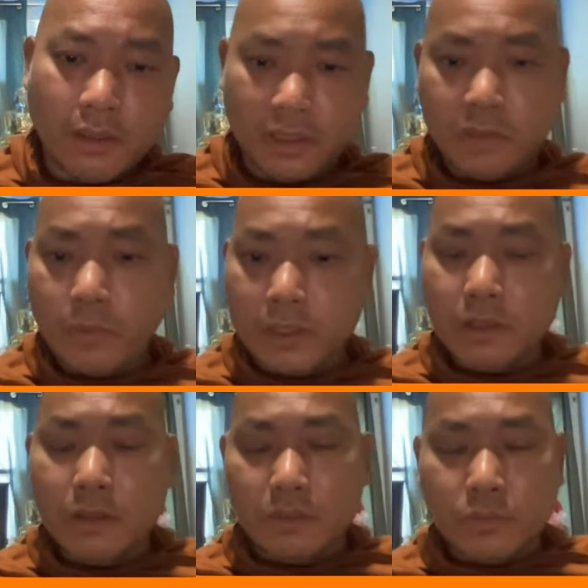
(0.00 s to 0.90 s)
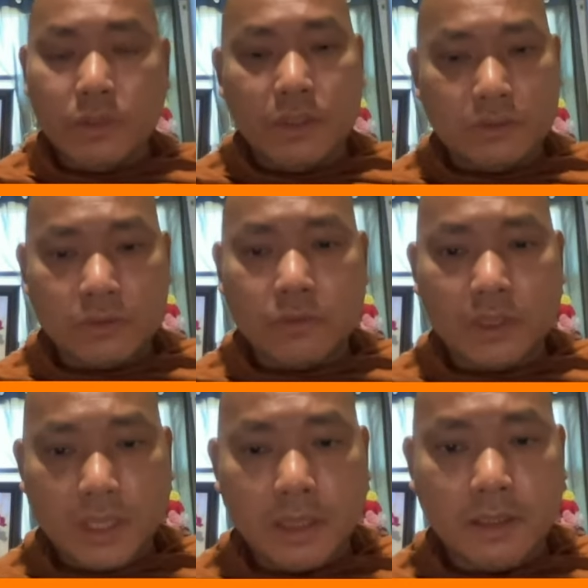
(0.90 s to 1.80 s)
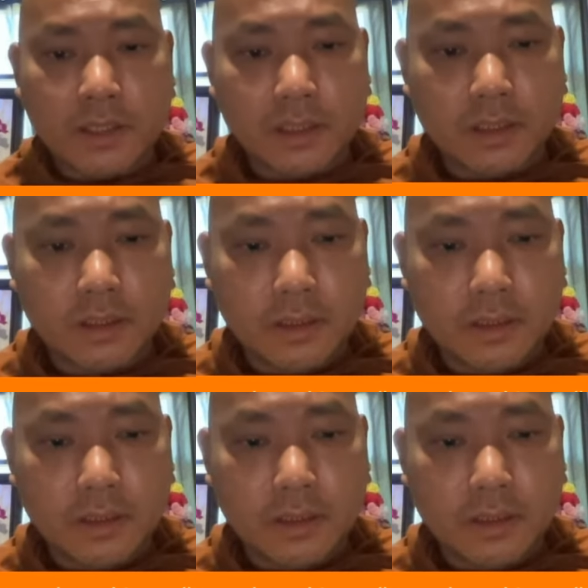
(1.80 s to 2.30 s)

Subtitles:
especially the Buddhist storytelling?